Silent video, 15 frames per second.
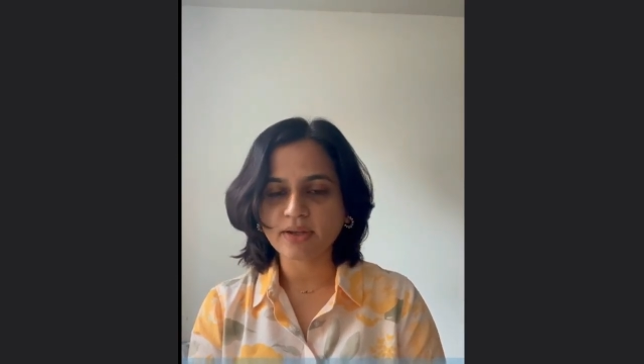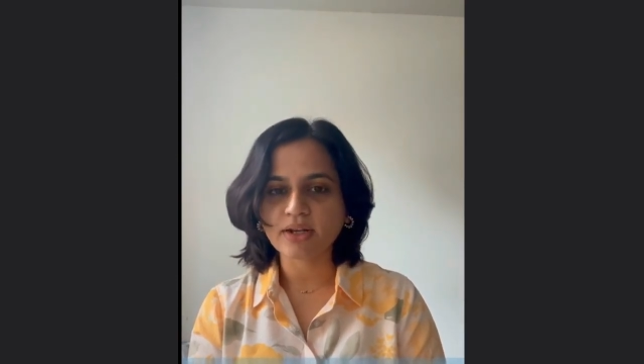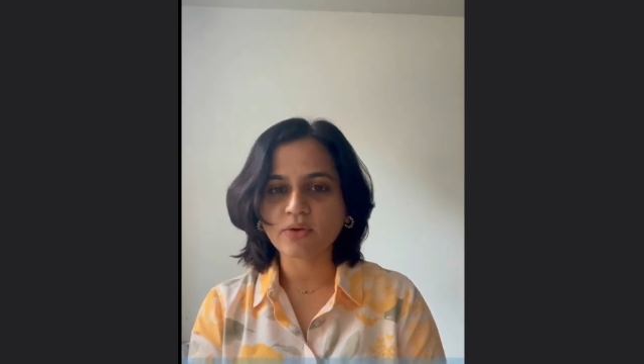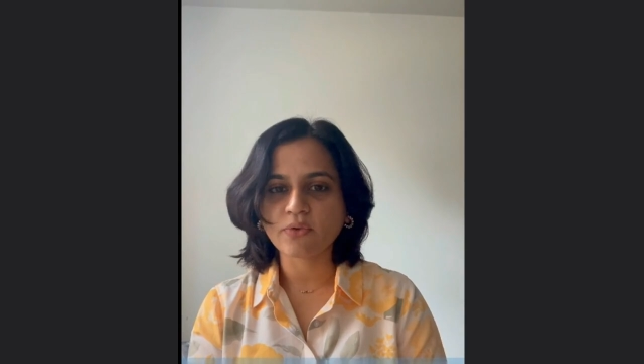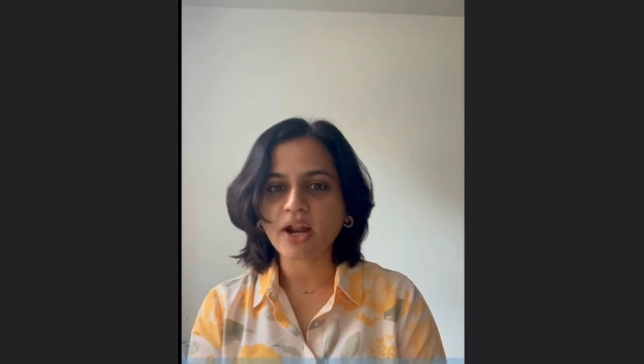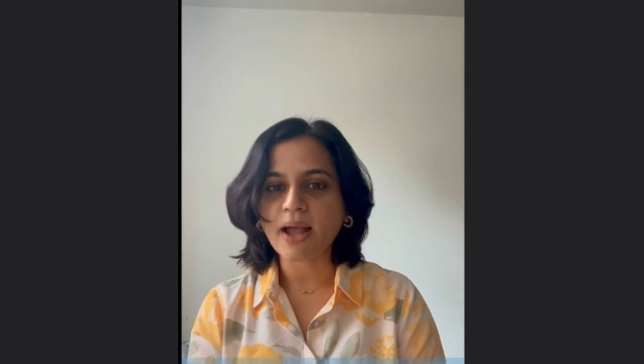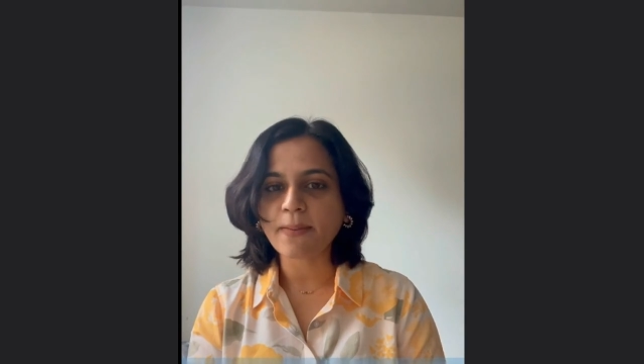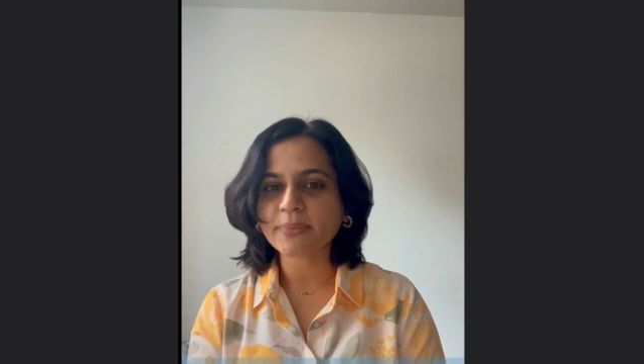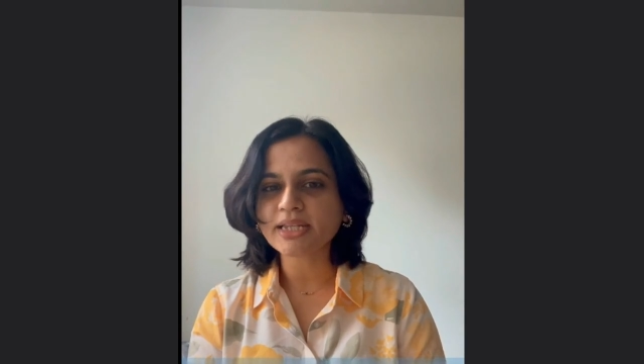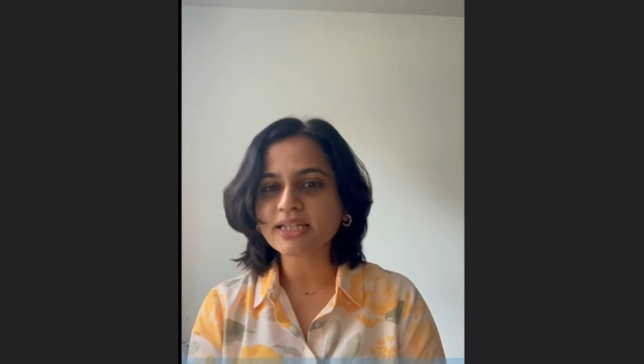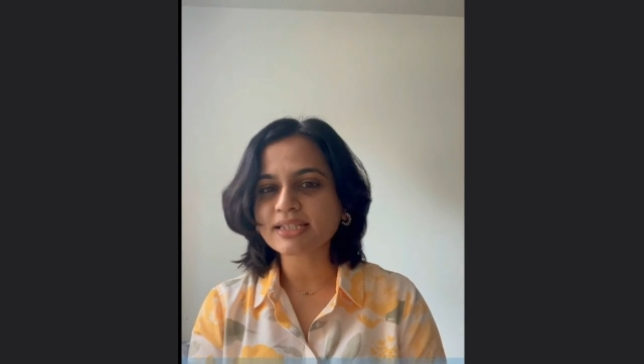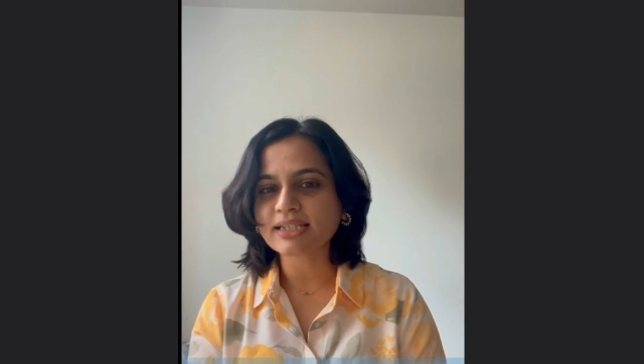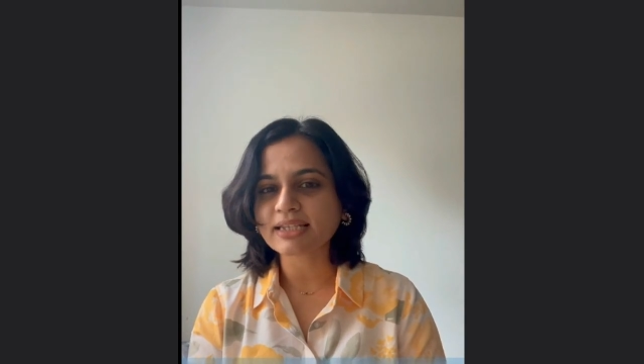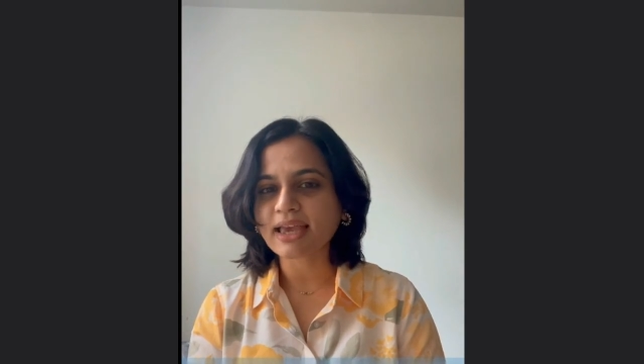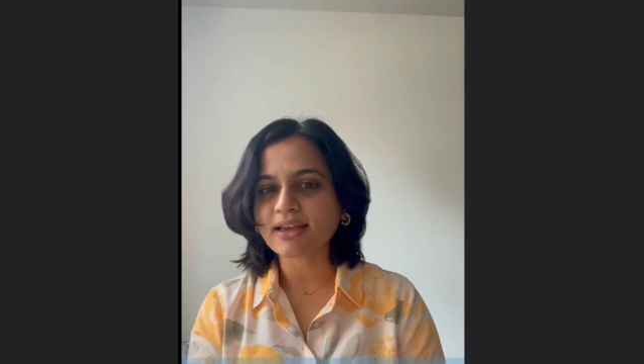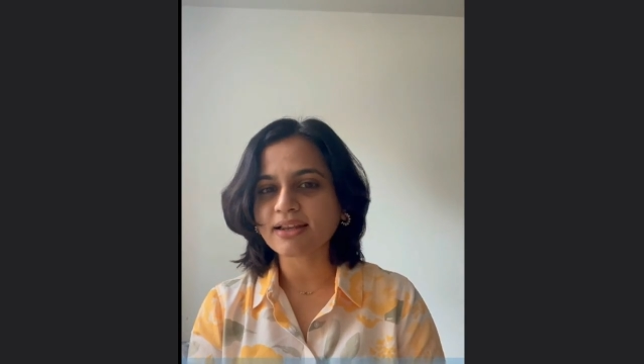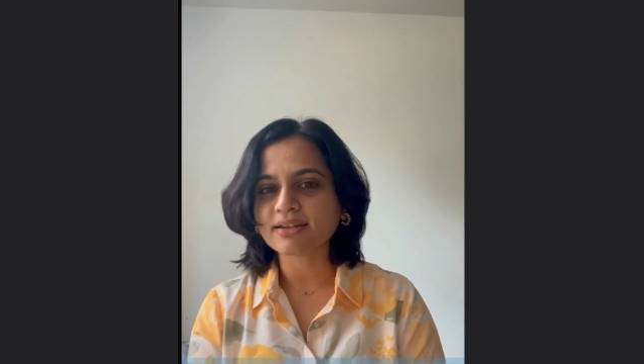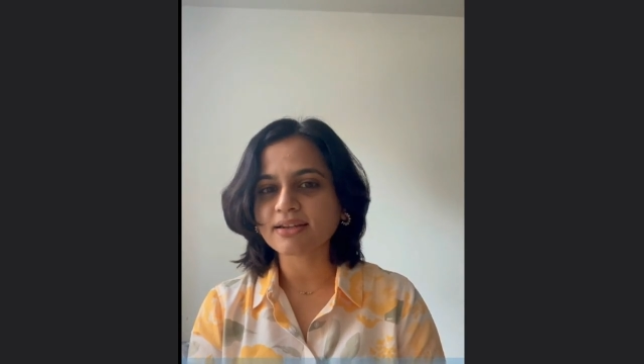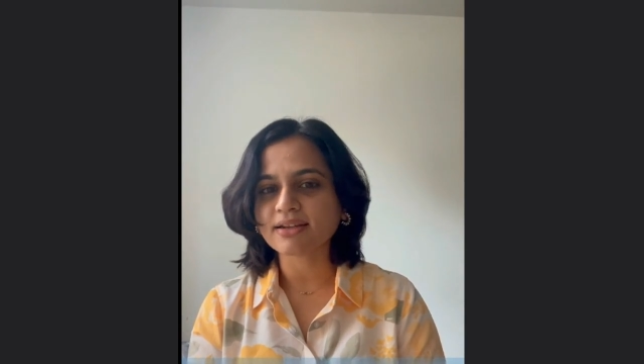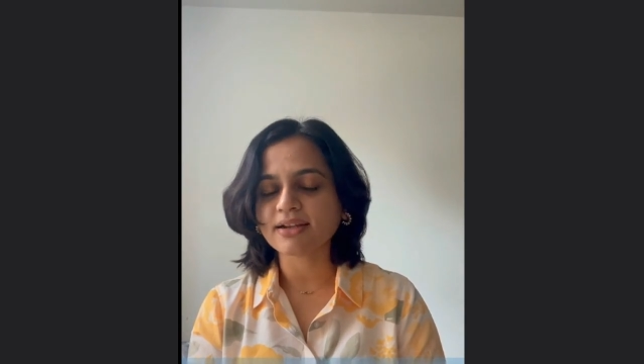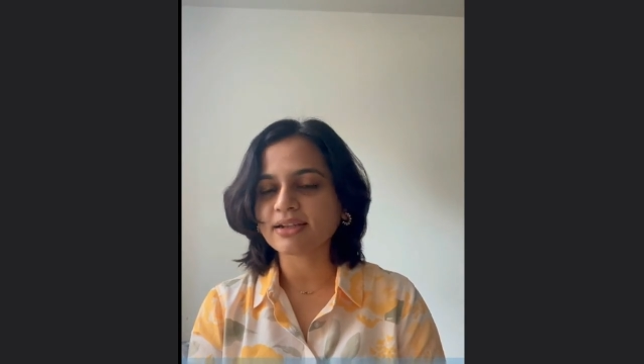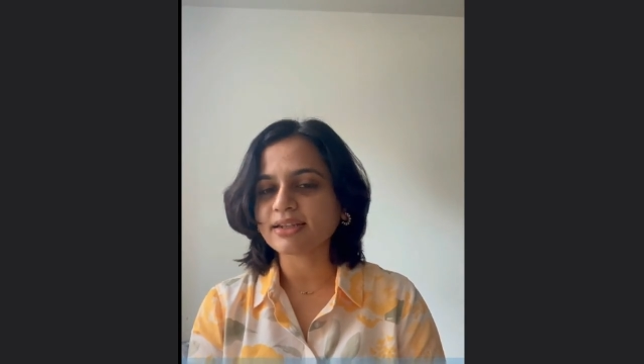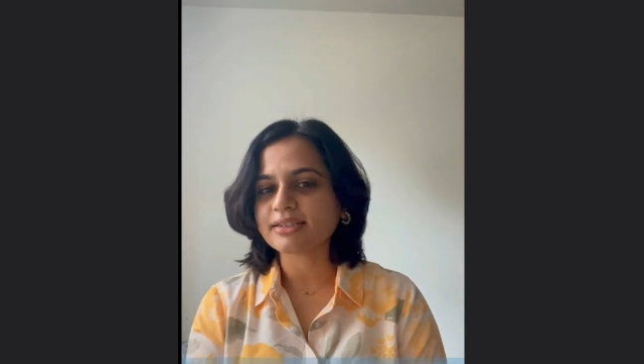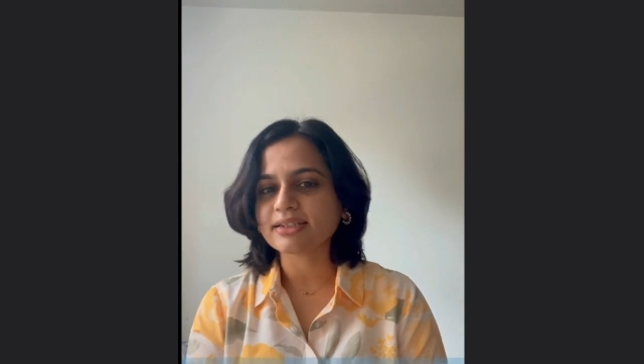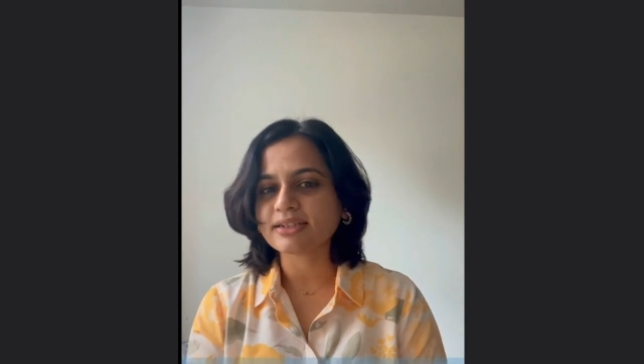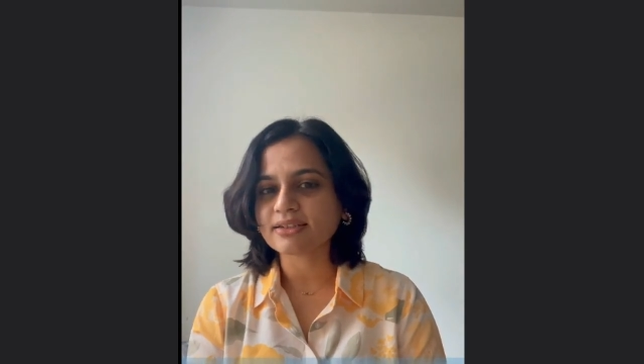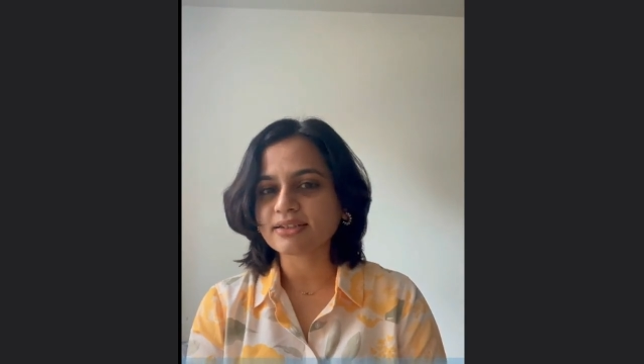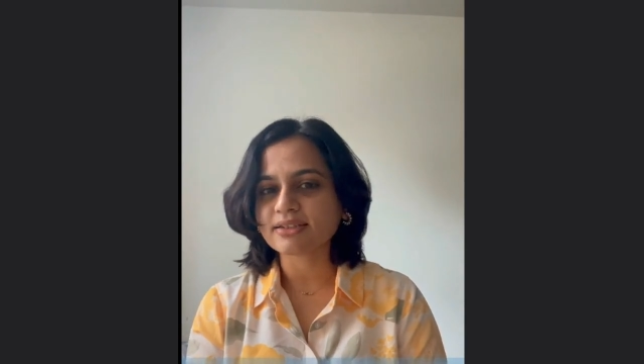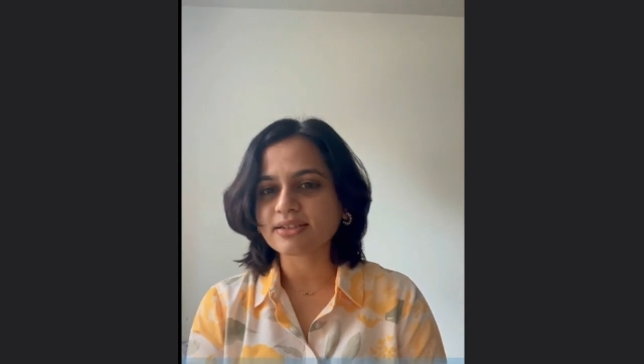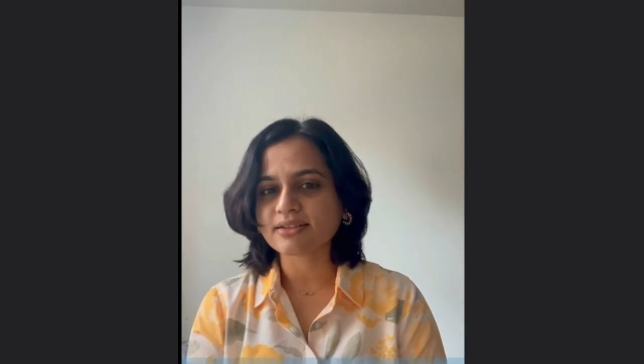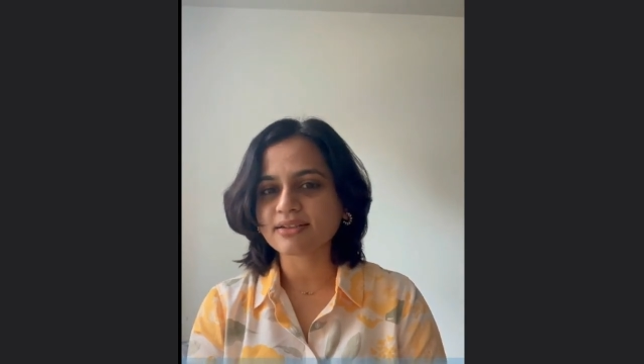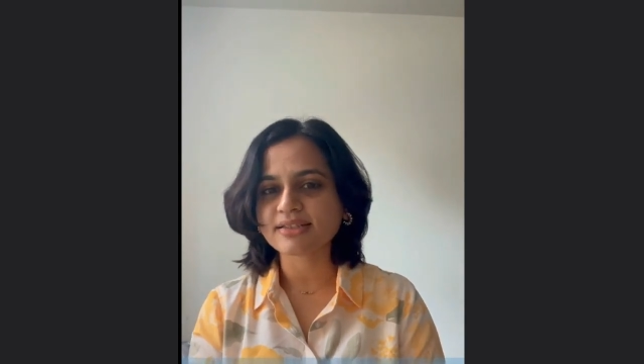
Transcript: Now, Rapids, again, it didn't